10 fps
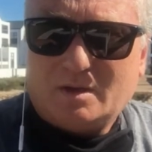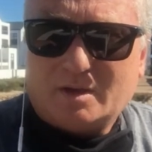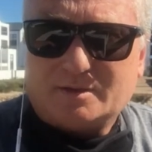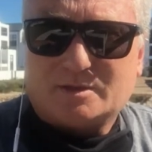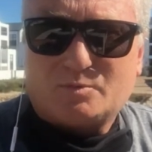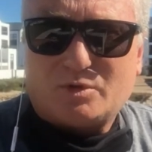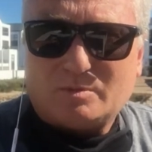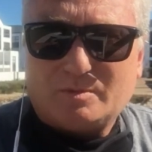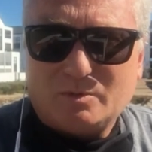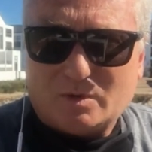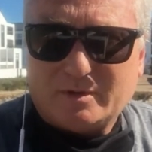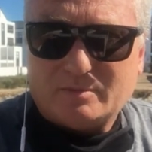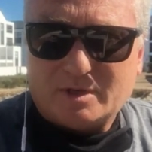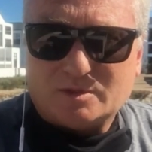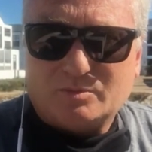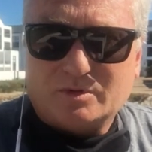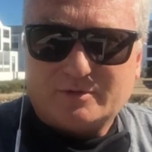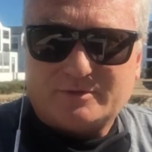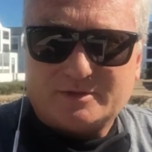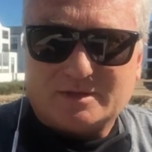is it's probably one of the most
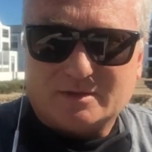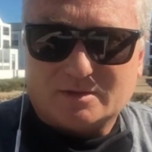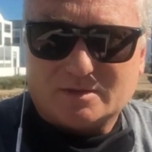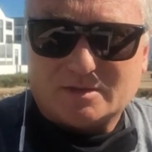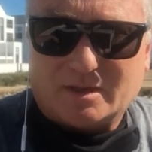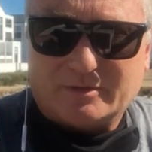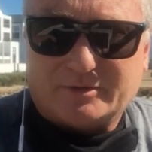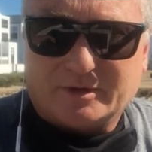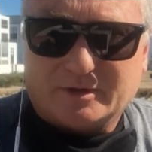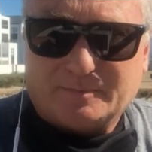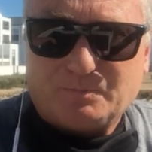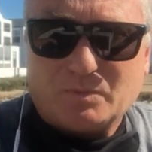beautiful cities in South Africa.